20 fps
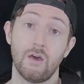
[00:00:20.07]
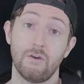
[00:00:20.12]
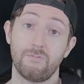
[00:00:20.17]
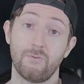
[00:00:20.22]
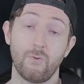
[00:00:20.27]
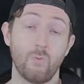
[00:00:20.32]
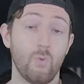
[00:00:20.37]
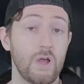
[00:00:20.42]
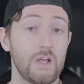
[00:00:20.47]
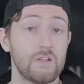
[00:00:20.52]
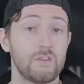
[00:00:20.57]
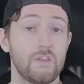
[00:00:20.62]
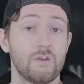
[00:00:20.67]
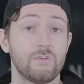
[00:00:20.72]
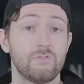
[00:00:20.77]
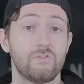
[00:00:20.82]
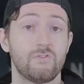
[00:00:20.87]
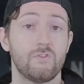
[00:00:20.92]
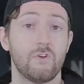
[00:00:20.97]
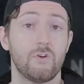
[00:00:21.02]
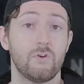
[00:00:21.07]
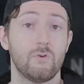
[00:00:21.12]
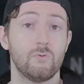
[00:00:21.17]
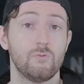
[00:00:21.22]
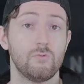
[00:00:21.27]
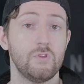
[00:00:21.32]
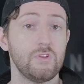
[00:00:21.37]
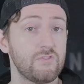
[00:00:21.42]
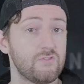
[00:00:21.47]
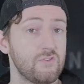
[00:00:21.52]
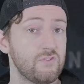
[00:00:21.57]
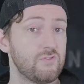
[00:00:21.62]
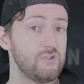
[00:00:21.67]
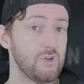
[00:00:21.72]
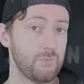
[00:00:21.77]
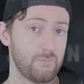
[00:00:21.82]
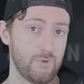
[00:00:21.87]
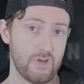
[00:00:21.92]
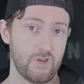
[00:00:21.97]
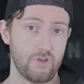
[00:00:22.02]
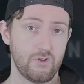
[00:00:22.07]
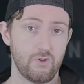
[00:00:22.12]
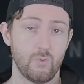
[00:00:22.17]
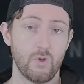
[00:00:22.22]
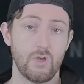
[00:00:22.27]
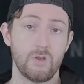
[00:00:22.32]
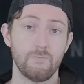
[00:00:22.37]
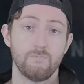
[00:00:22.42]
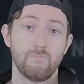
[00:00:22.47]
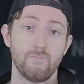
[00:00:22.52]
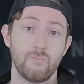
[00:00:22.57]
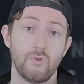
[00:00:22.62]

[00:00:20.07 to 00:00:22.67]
for a while now, so let's just jump right into it.